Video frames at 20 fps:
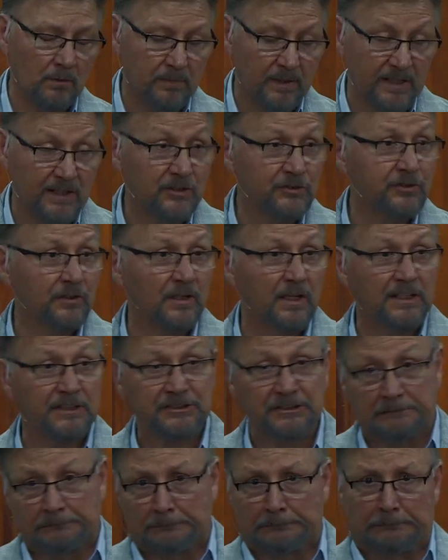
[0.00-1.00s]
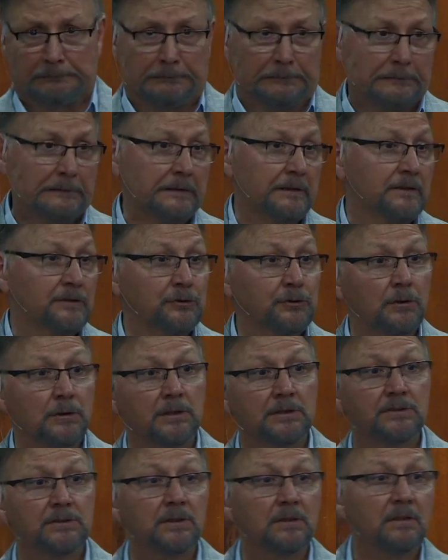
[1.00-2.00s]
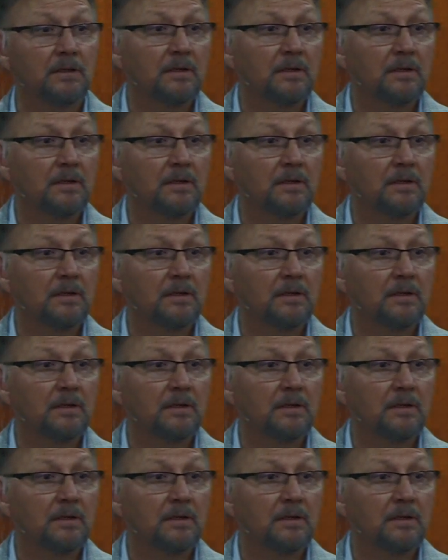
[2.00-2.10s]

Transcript: but insulation. Ugh, hate insulation.